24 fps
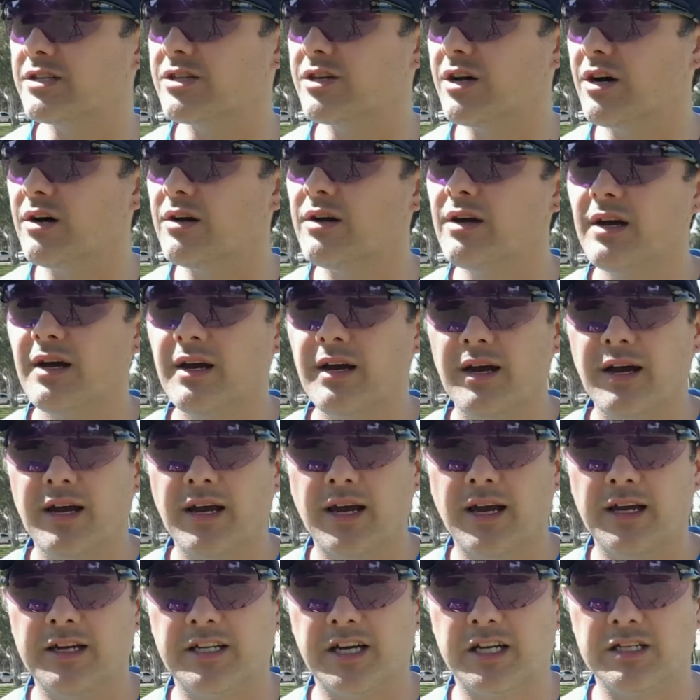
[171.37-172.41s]
so
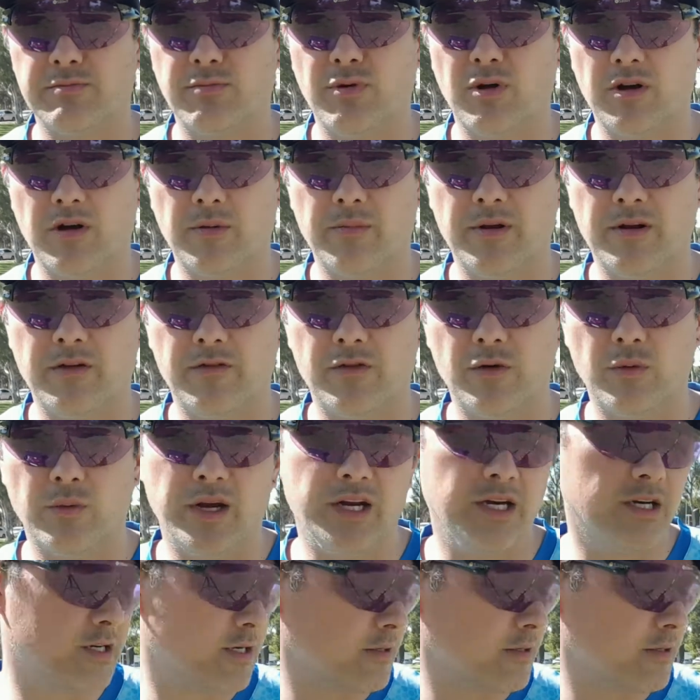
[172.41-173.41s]
it does block a bit of the wind.